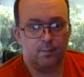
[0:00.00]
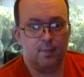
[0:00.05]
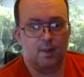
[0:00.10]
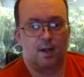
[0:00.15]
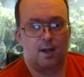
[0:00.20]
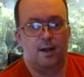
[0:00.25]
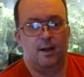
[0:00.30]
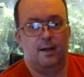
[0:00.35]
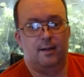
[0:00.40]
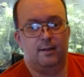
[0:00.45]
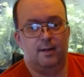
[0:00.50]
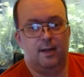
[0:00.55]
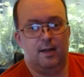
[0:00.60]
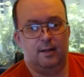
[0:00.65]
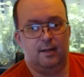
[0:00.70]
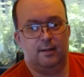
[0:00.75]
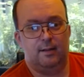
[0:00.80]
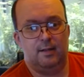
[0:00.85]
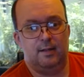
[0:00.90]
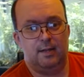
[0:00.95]
And
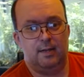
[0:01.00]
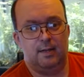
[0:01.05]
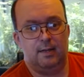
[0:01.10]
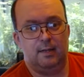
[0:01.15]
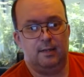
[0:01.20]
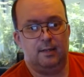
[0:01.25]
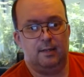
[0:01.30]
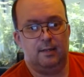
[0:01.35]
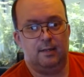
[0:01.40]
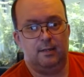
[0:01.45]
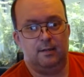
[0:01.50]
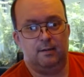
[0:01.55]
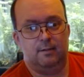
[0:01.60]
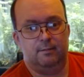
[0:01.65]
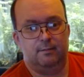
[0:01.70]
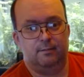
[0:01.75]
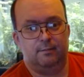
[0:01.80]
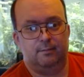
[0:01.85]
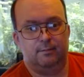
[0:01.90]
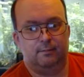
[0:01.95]
then the
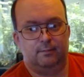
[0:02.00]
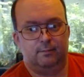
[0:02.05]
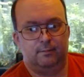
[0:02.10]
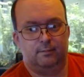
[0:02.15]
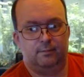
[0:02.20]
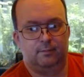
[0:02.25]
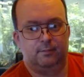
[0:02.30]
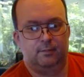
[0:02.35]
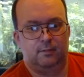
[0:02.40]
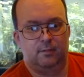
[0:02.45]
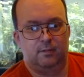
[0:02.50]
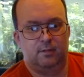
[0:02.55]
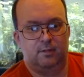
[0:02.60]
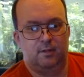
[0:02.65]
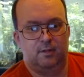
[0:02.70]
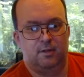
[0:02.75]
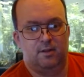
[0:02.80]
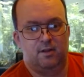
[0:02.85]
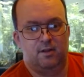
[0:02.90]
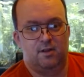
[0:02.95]

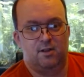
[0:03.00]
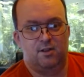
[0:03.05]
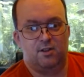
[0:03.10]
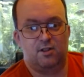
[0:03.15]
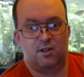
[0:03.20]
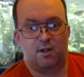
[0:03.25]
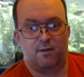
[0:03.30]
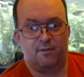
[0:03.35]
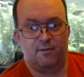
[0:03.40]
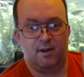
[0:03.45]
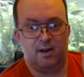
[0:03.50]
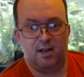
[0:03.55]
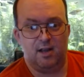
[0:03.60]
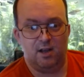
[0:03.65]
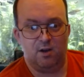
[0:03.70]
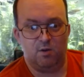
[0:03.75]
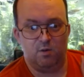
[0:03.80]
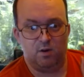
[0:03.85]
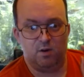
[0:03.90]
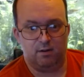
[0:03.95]
stuff in
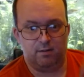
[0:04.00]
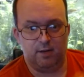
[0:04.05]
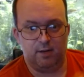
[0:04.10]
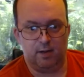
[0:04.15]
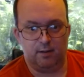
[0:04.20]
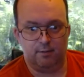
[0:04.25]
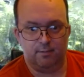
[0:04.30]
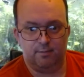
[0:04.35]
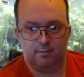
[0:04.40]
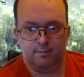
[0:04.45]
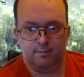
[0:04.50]
here, well, you know,